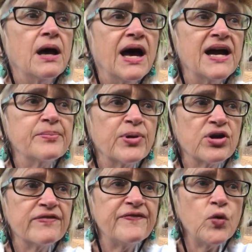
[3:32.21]
I
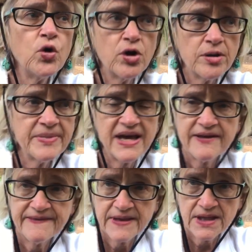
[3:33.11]
perform at
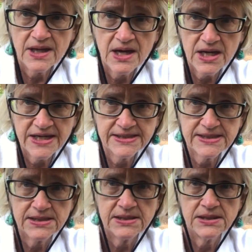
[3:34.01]
the
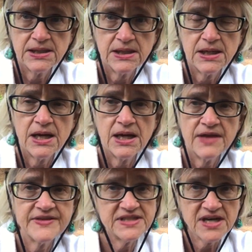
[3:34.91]
height,
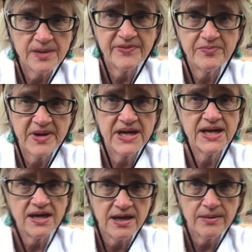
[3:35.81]
at the top of my
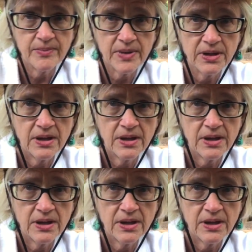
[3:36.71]
game.